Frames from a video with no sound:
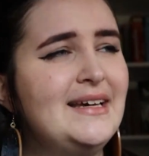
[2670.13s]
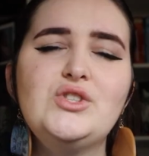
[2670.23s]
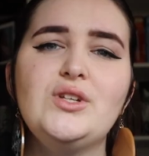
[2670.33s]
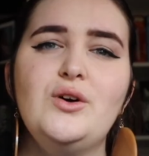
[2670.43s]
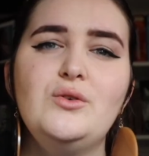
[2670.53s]

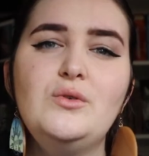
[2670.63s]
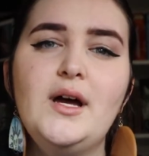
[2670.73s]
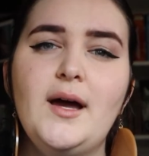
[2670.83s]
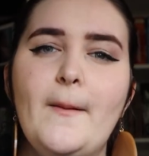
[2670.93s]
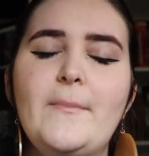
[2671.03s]
So
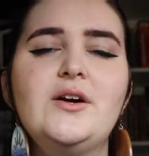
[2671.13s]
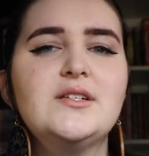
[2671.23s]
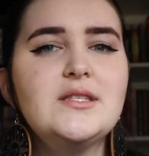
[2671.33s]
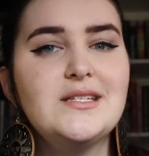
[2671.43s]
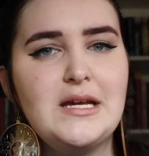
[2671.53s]

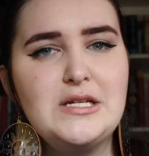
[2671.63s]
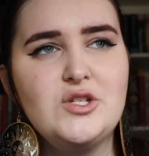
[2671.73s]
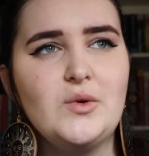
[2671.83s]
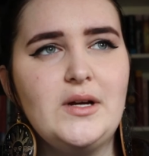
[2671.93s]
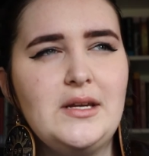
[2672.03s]
parts of this I
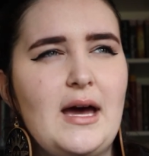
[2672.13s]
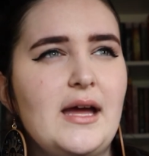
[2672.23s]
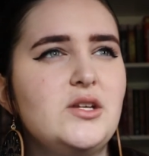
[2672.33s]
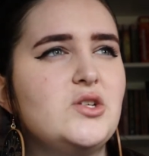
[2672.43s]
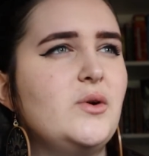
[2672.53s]
enjoyed. I
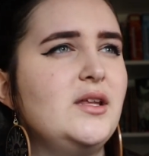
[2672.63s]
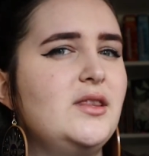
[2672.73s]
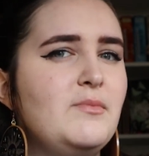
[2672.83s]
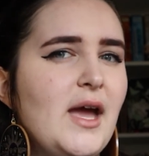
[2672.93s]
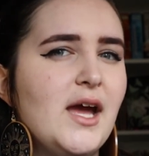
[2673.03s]
enjoyed
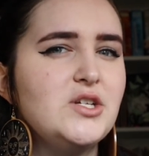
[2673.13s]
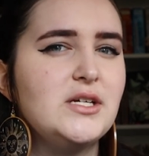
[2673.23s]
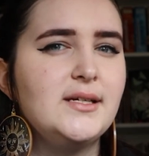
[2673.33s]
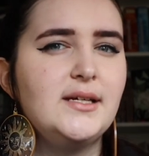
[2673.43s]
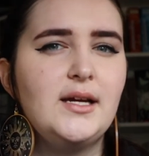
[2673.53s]
the
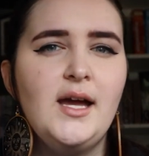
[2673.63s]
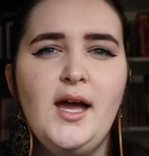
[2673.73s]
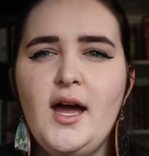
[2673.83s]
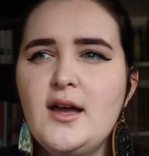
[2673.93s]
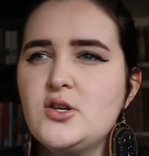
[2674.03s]
magic.
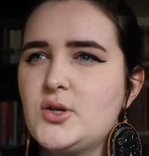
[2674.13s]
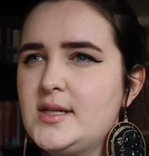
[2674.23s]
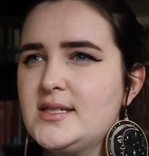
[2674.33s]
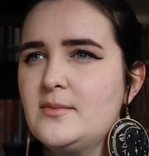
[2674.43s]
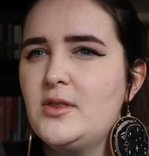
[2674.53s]
I
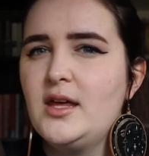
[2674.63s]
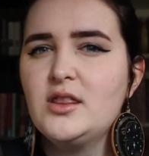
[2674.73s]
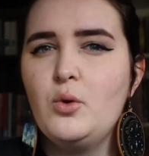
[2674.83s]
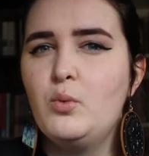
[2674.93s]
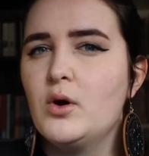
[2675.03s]
enjoyed some of like
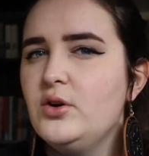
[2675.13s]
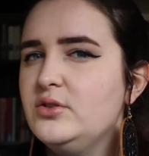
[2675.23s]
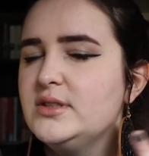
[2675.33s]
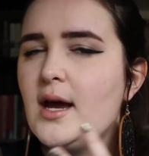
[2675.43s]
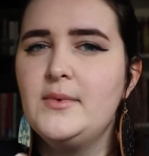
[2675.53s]
the
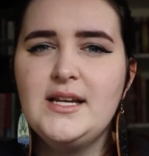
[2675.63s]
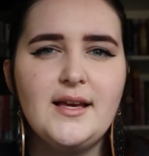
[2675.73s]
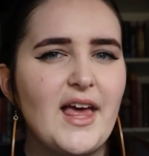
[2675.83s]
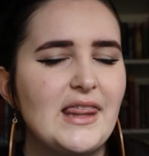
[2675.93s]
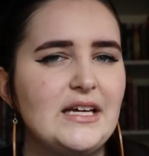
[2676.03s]
world coming
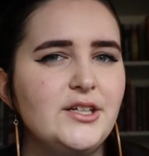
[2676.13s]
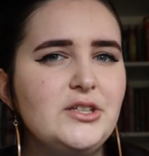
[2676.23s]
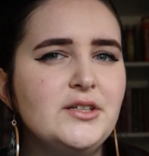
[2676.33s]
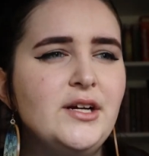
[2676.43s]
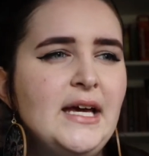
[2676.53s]

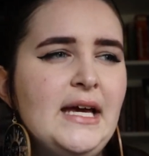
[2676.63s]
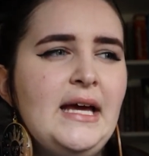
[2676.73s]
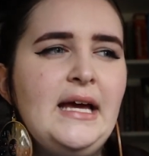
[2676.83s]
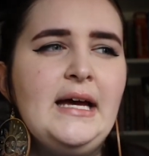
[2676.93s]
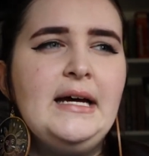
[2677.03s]
together.
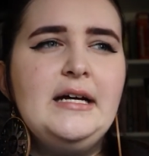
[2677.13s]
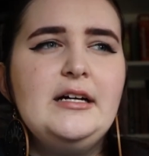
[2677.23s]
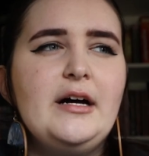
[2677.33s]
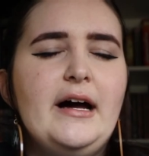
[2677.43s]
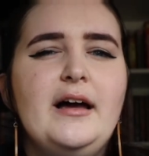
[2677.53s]

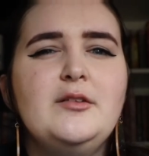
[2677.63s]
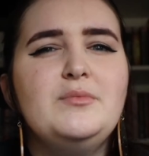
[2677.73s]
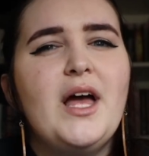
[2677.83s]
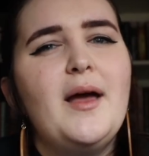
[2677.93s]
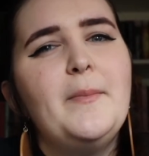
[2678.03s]

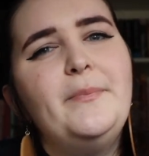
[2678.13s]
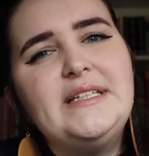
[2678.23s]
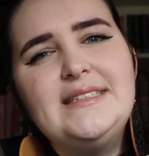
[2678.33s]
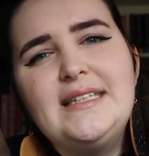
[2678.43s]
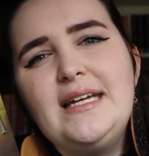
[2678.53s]

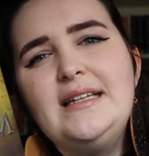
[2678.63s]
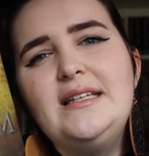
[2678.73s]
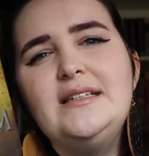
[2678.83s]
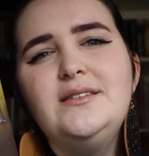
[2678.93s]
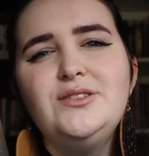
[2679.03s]
But like
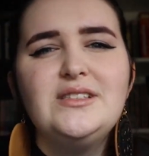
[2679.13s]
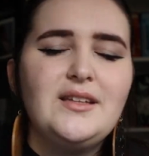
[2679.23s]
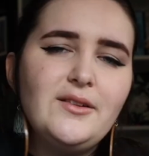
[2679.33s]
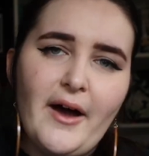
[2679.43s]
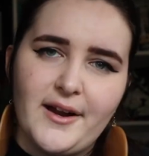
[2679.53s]
the just
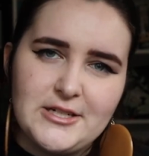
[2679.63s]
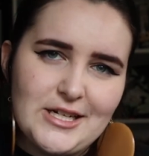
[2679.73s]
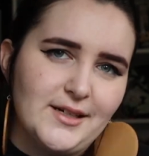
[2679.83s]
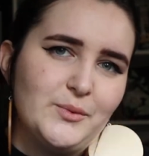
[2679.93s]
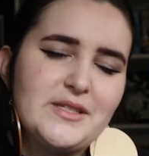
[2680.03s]
the
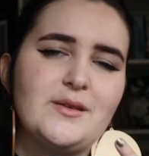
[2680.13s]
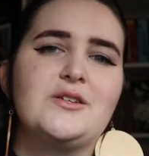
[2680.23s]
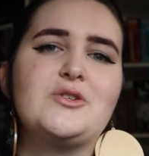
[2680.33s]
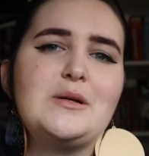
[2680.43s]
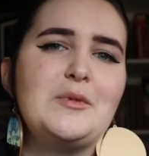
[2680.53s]
logic was
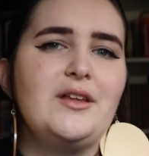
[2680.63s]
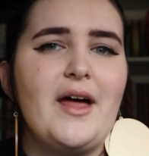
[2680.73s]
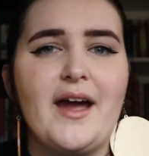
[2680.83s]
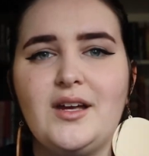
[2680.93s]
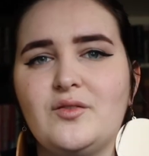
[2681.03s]
extremely
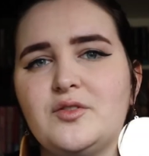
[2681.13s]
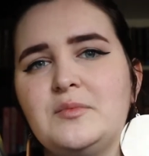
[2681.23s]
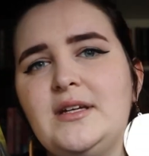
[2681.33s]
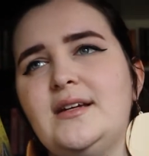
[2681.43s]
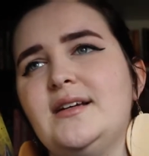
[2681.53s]
lacking for
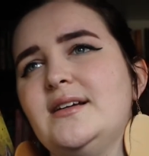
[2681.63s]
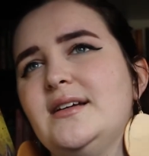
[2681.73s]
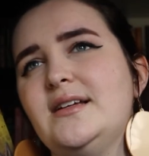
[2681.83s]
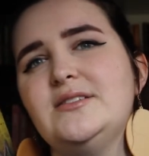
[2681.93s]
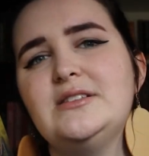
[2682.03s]
me
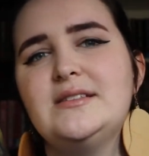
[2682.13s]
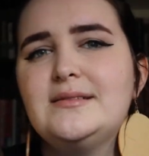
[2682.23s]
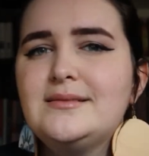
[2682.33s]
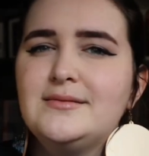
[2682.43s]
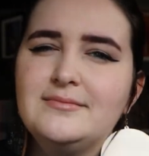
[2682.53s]
and just